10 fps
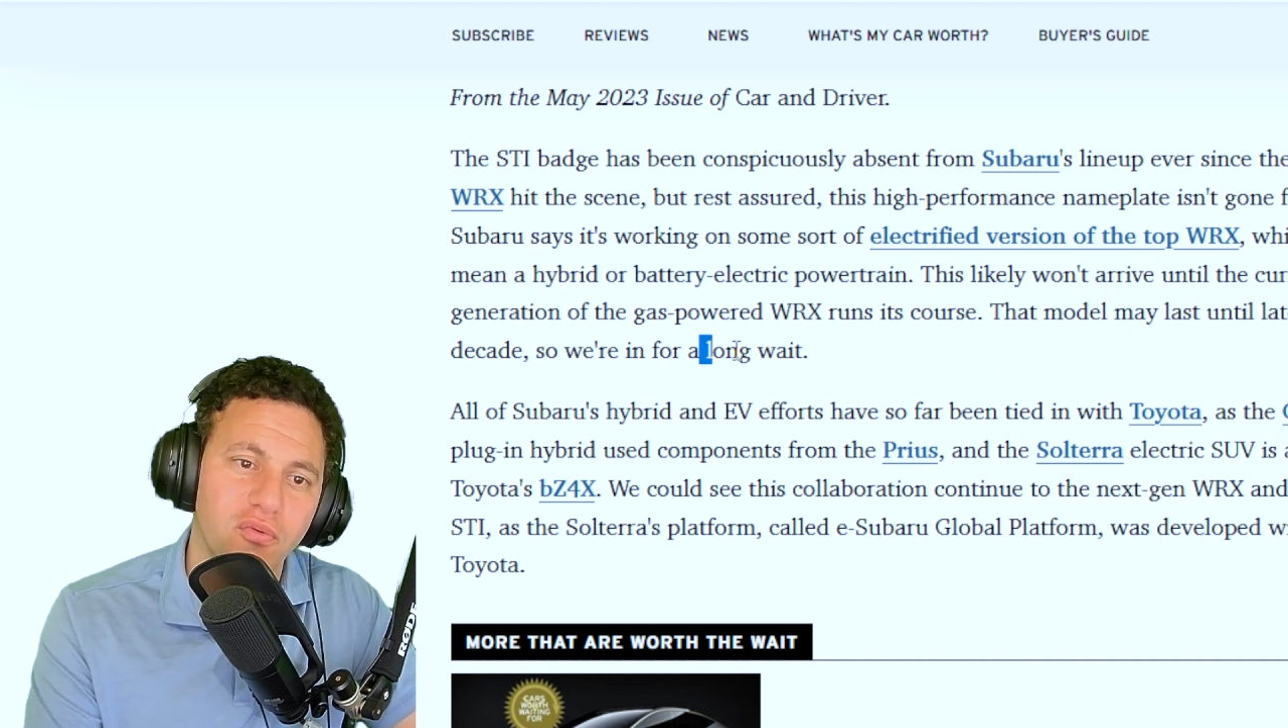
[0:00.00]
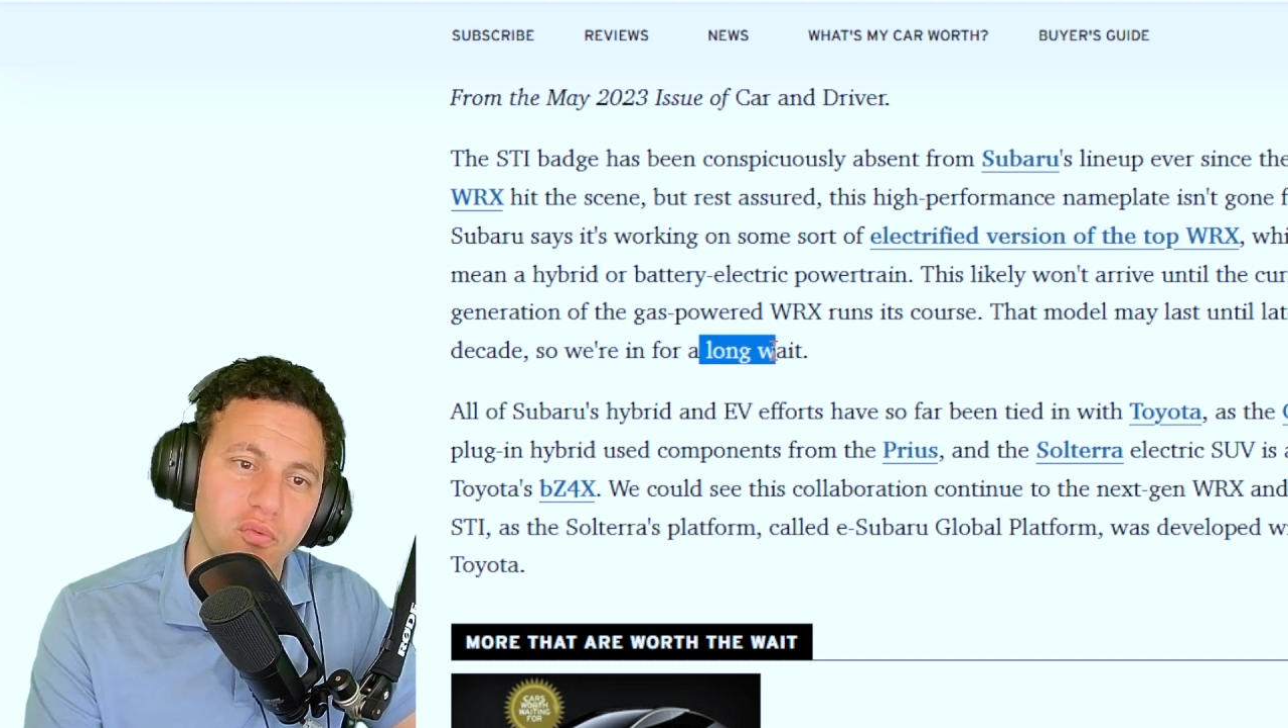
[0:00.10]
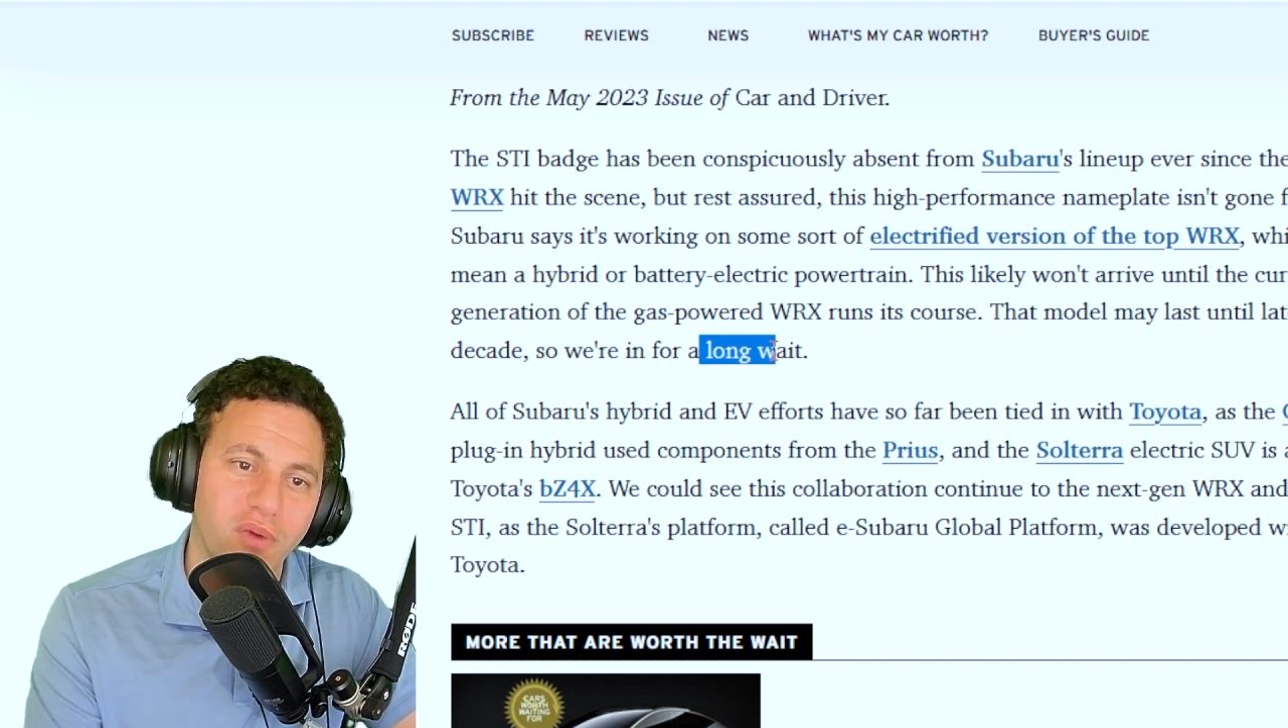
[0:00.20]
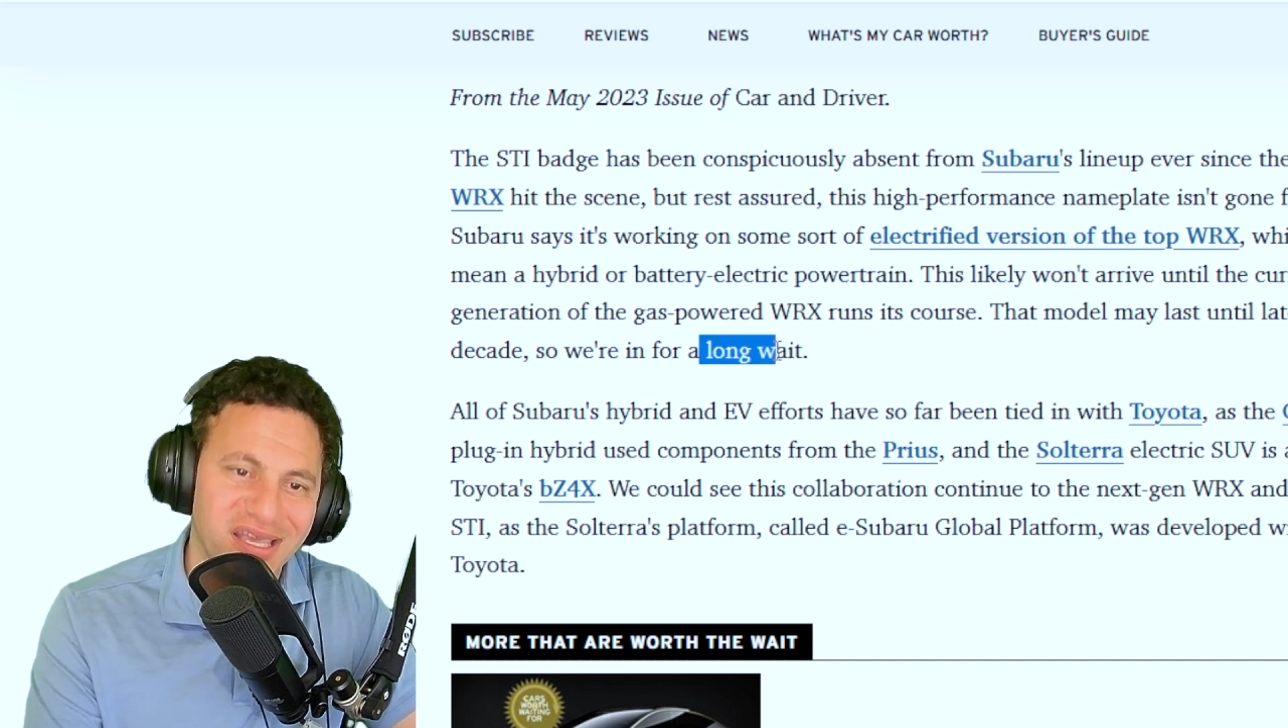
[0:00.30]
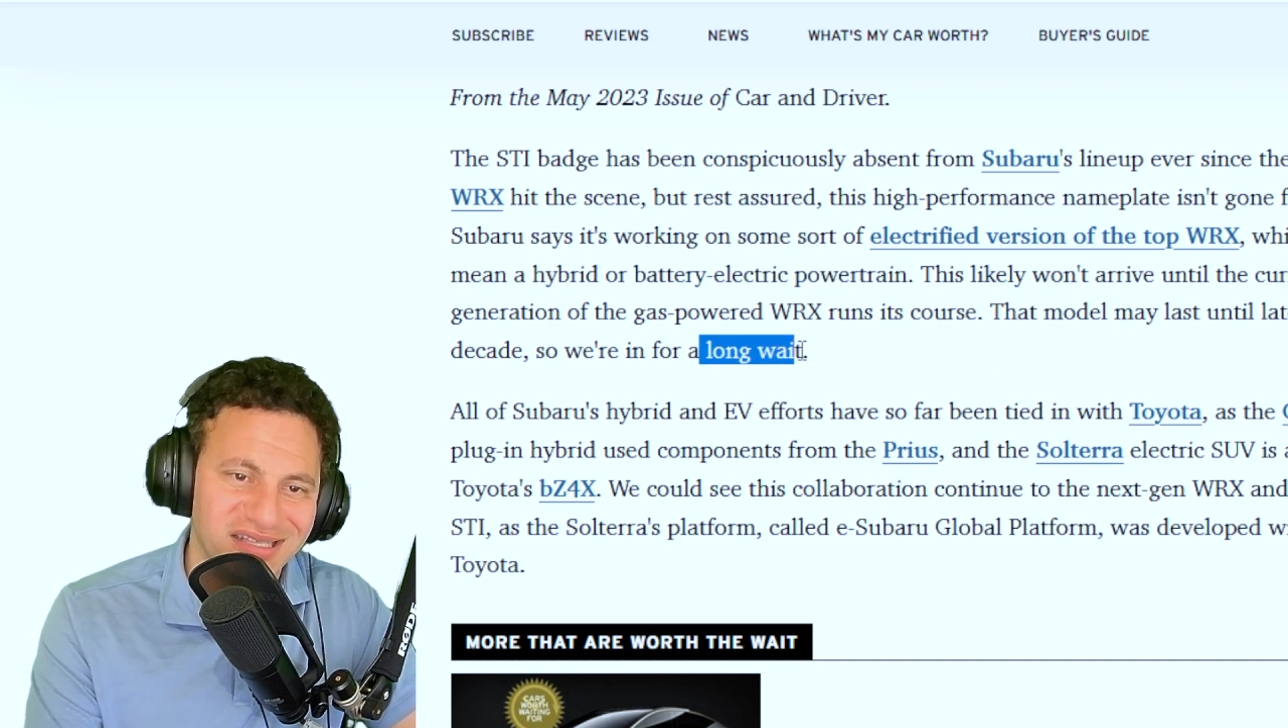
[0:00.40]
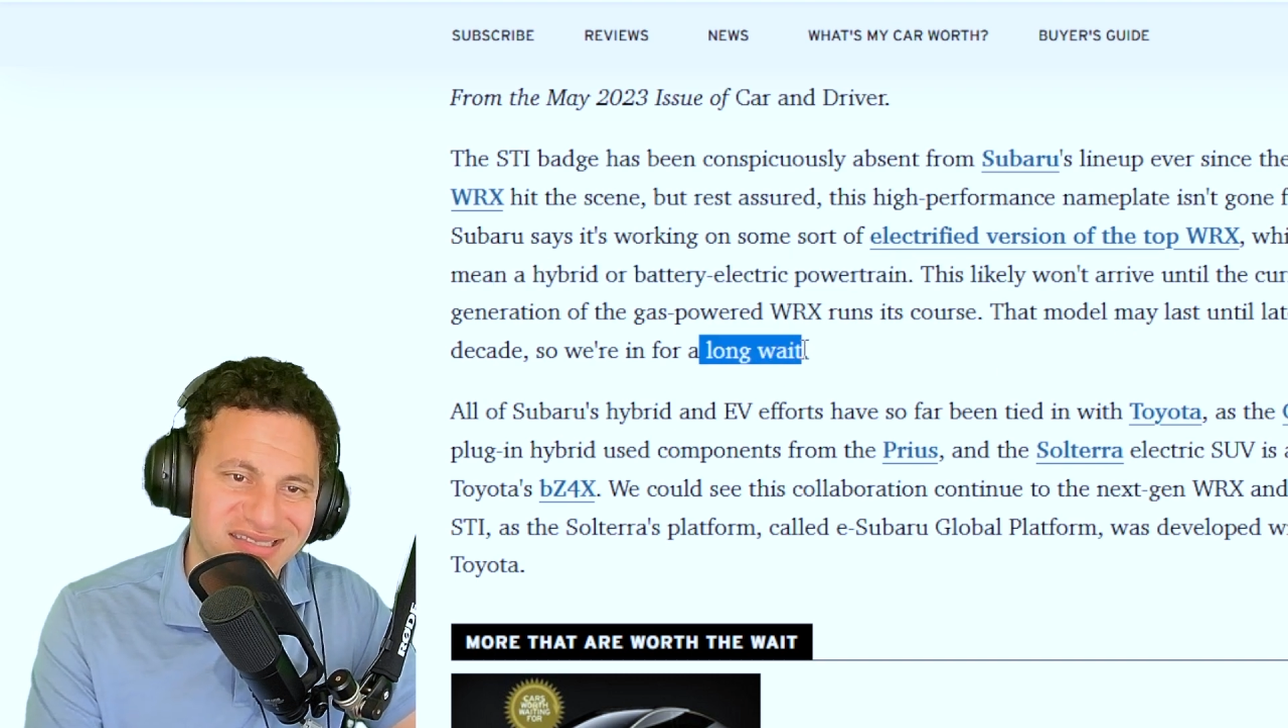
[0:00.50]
wait.